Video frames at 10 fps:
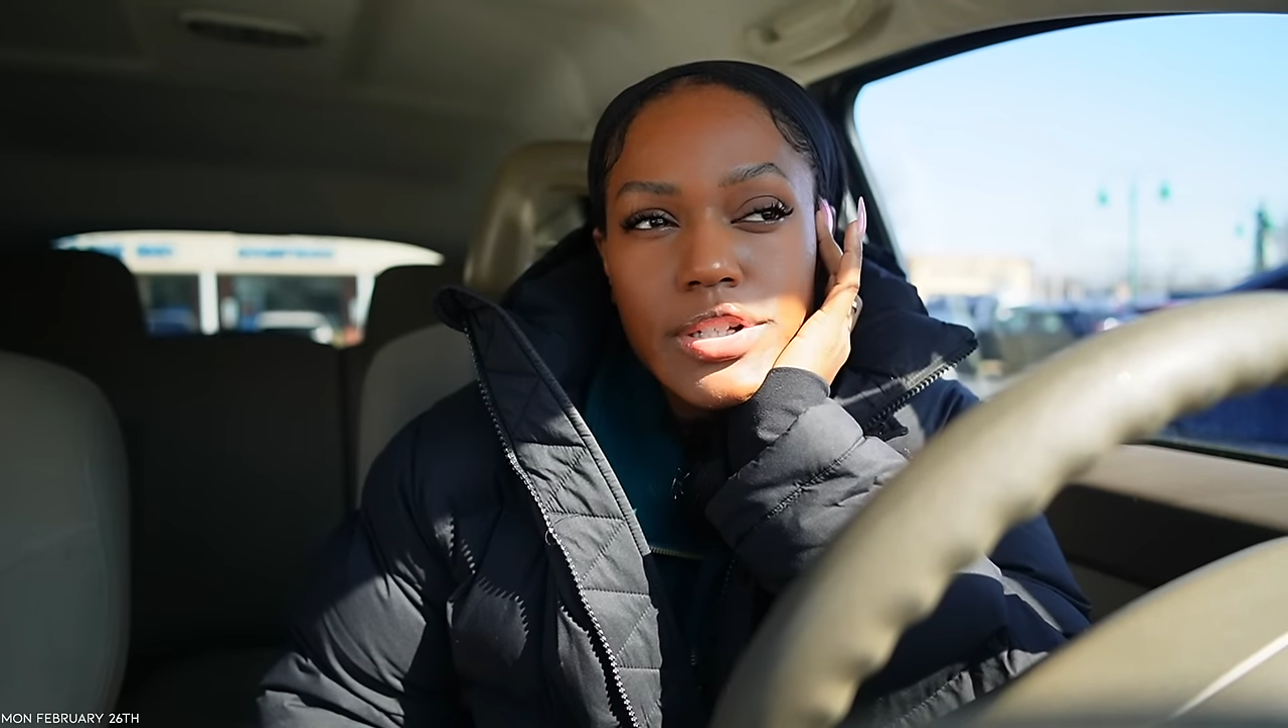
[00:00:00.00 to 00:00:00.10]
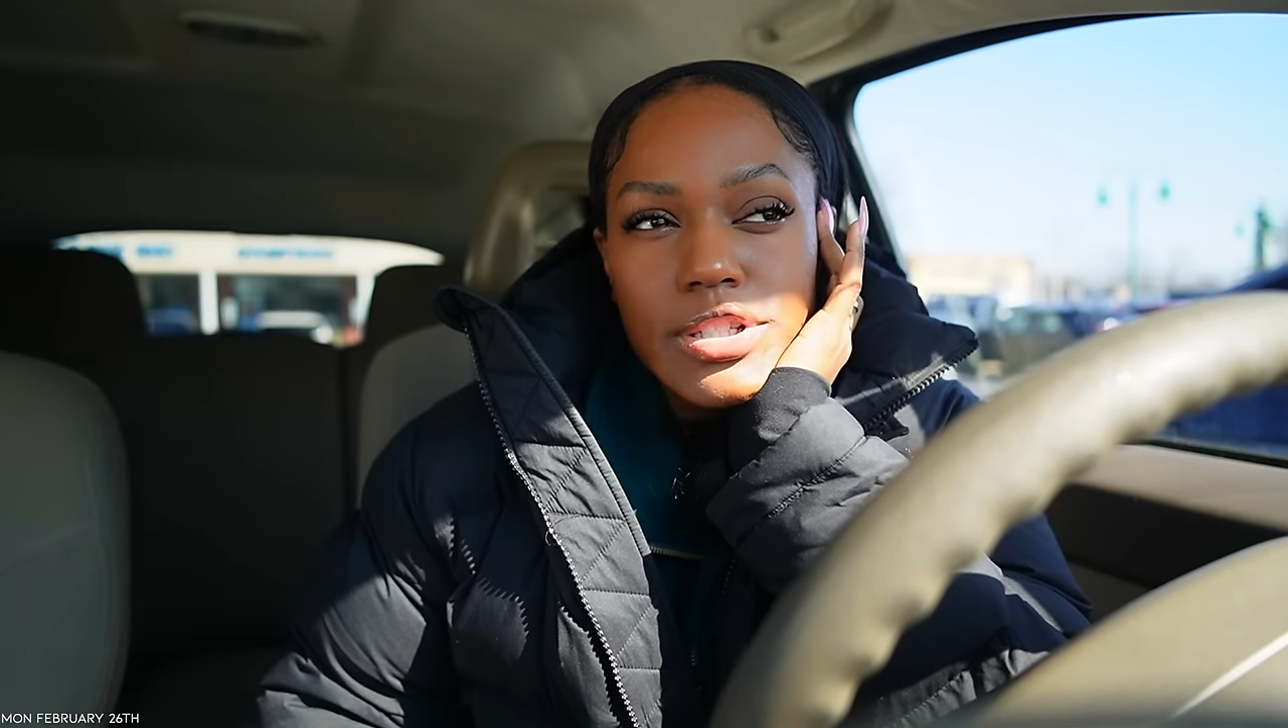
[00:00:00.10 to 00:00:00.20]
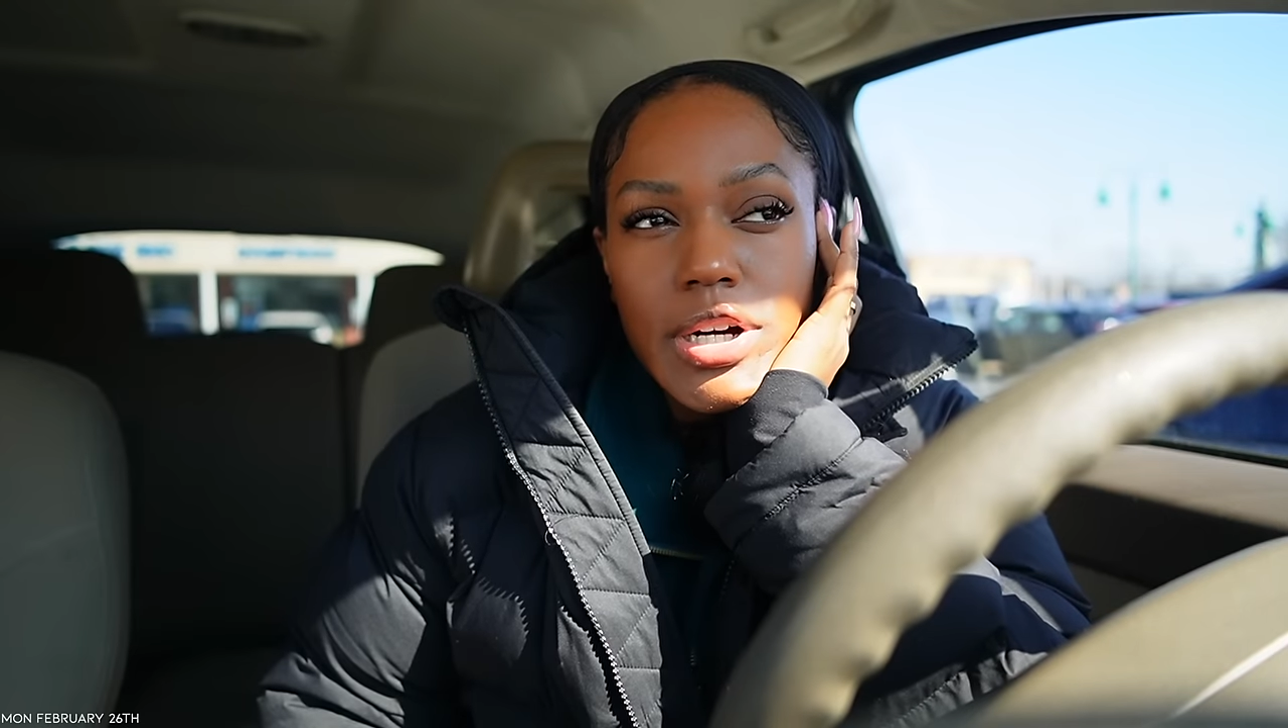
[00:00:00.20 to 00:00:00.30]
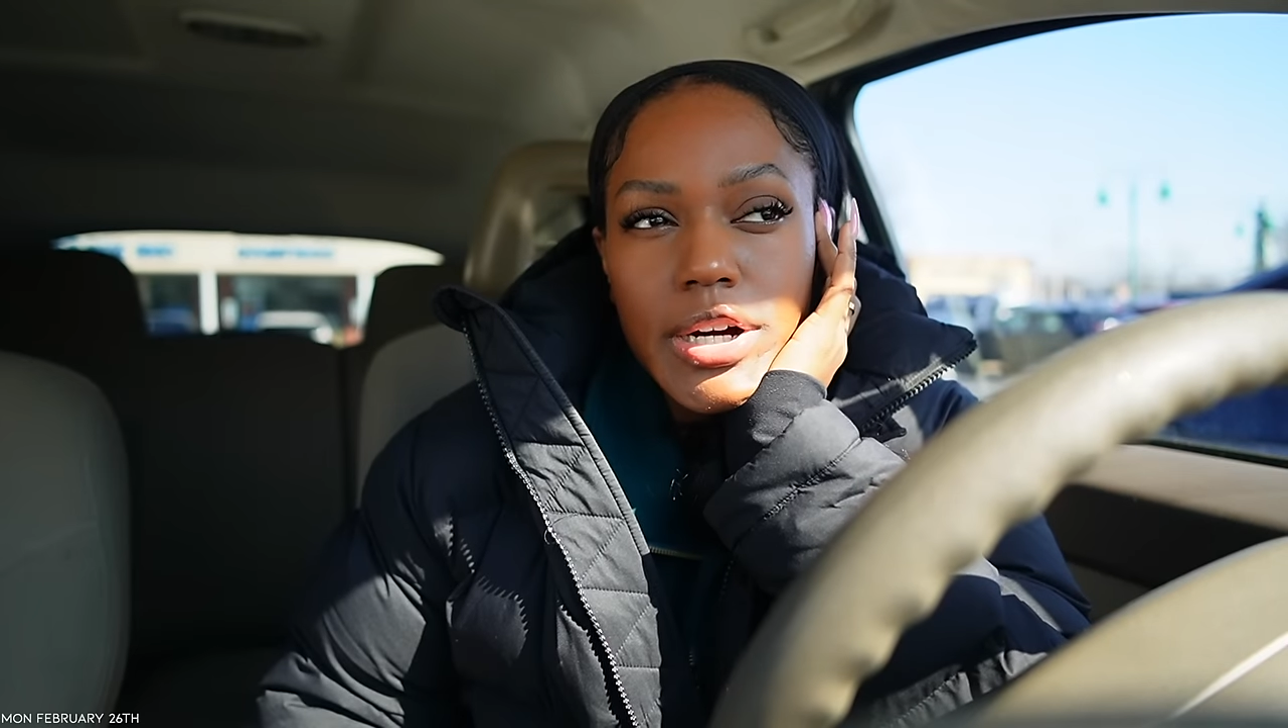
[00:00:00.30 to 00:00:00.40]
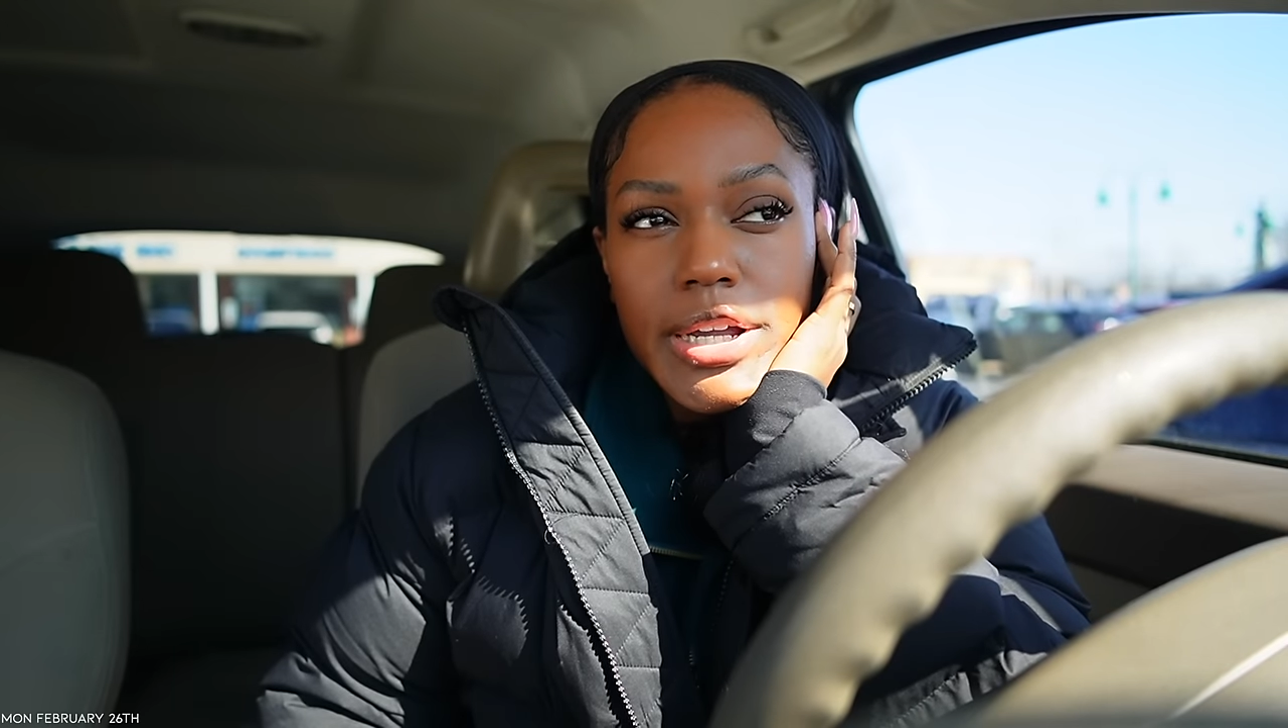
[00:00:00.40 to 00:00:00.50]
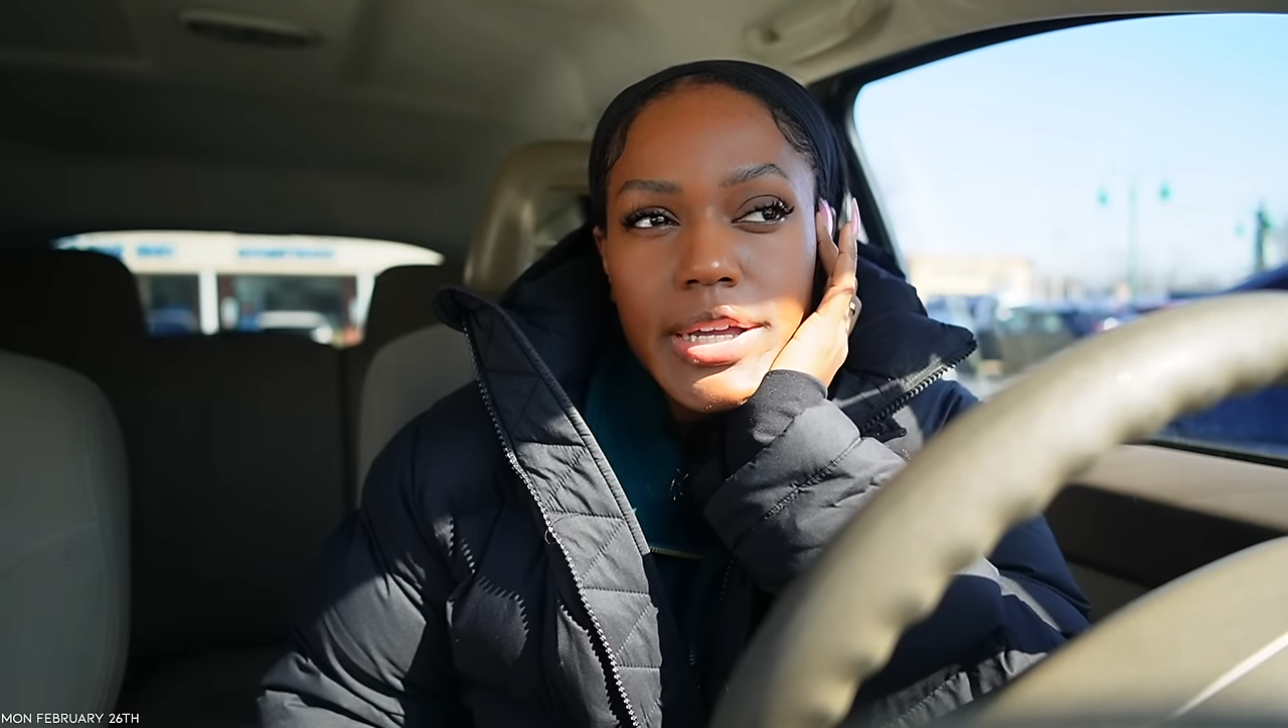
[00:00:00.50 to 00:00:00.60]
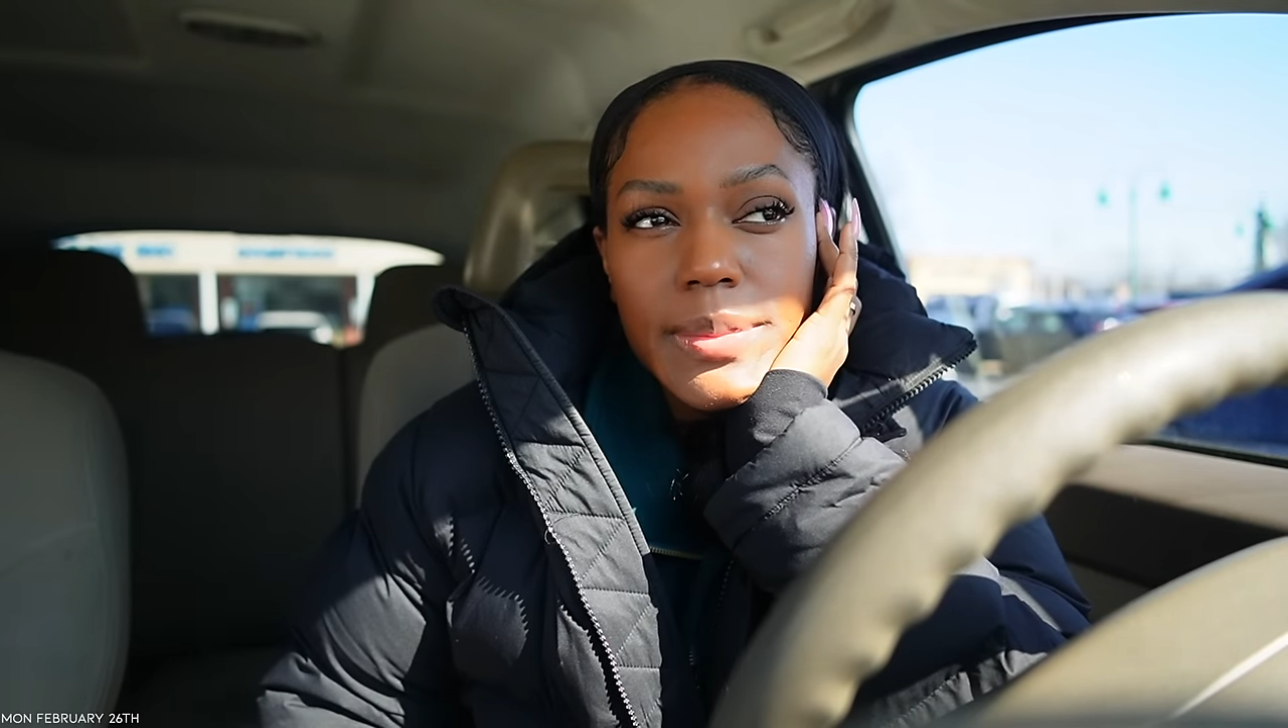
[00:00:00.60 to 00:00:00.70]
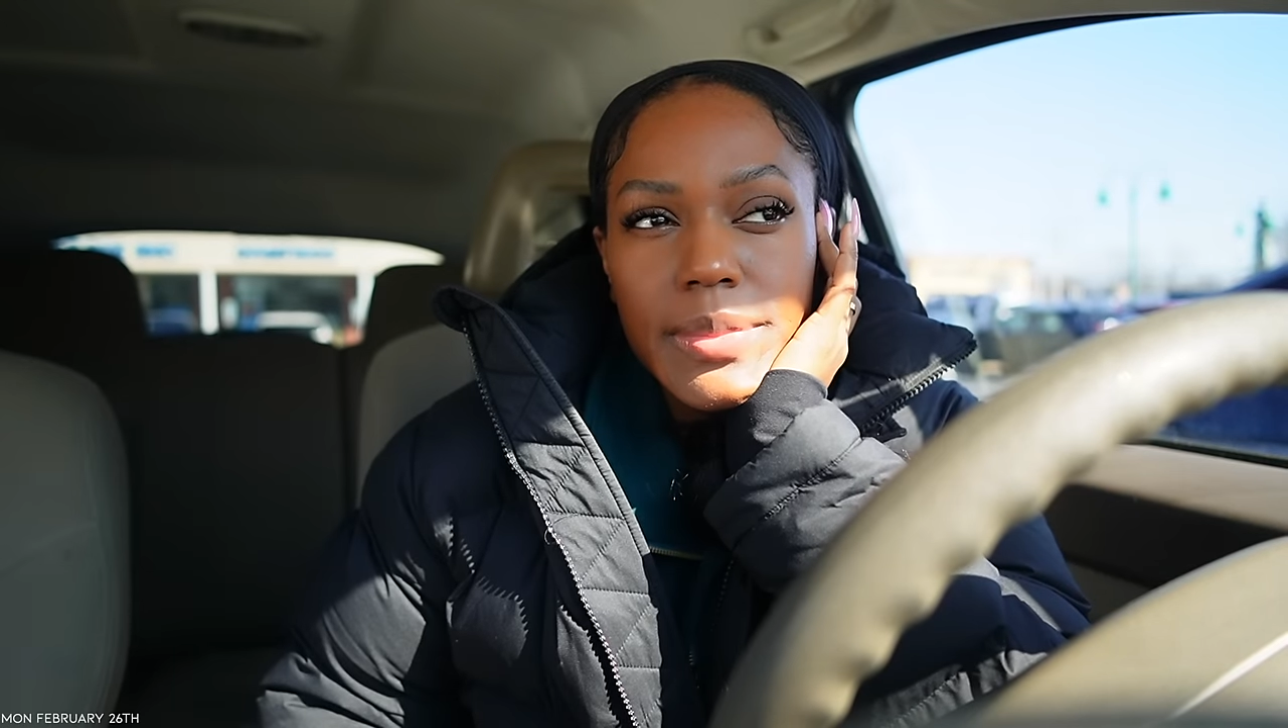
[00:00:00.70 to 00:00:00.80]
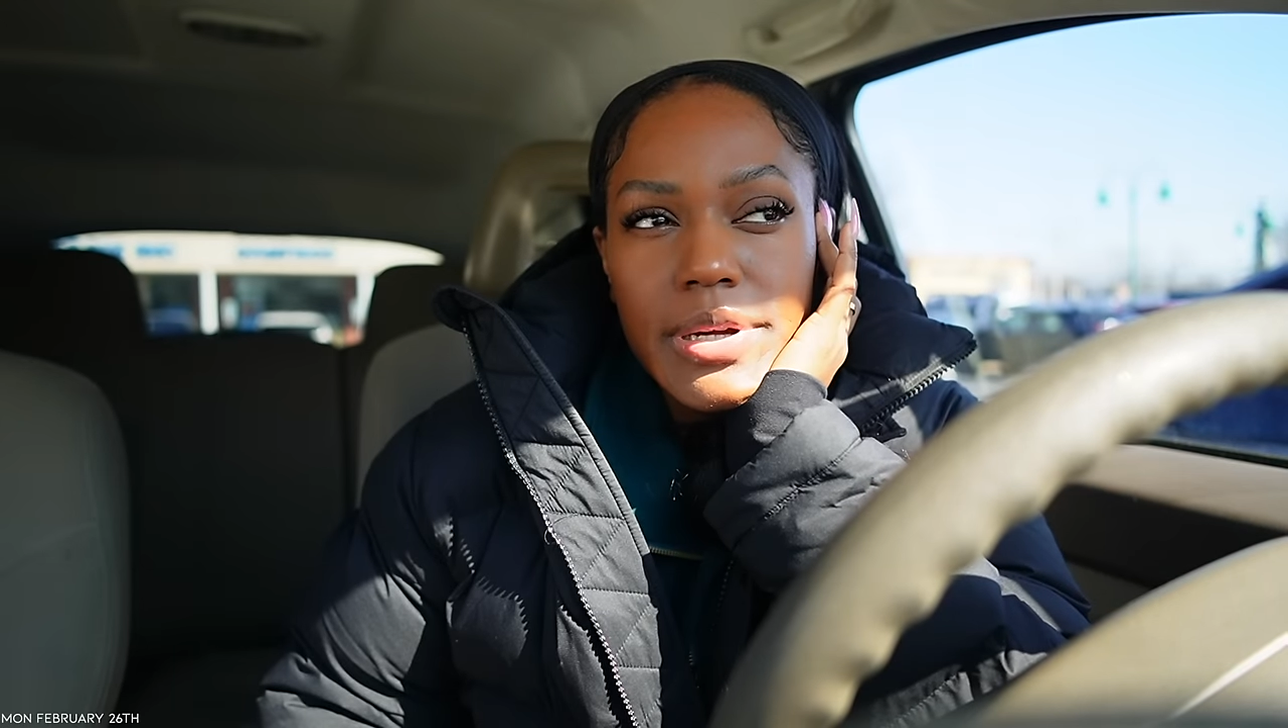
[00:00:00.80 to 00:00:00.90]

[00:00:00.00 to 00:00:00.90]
to Target,